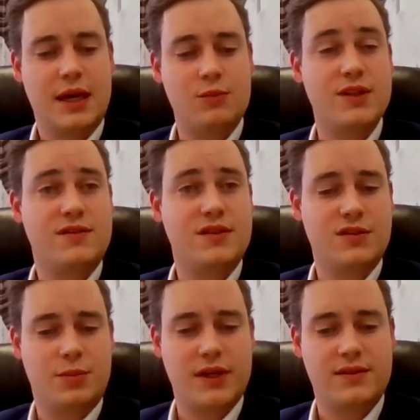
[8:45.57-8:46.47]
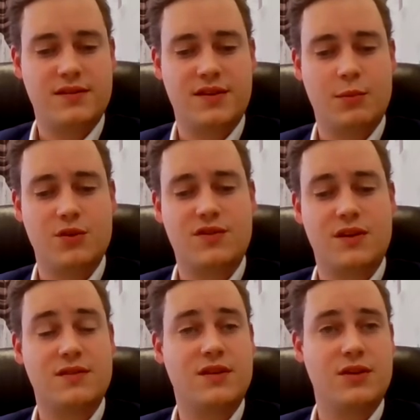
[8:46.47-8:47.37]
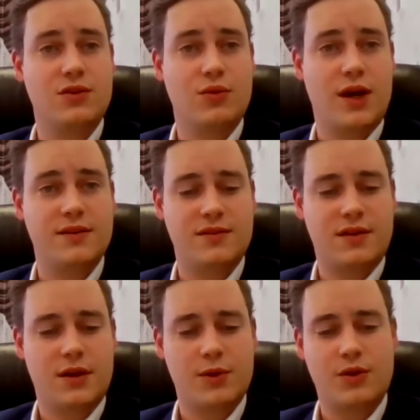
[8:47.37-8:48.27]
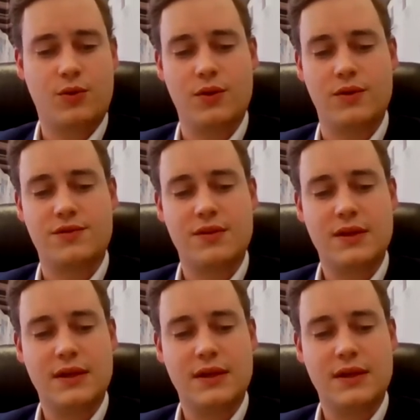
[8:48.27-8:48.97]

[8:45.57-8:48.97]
and we anticipate this number to continue to rise in coming quarters.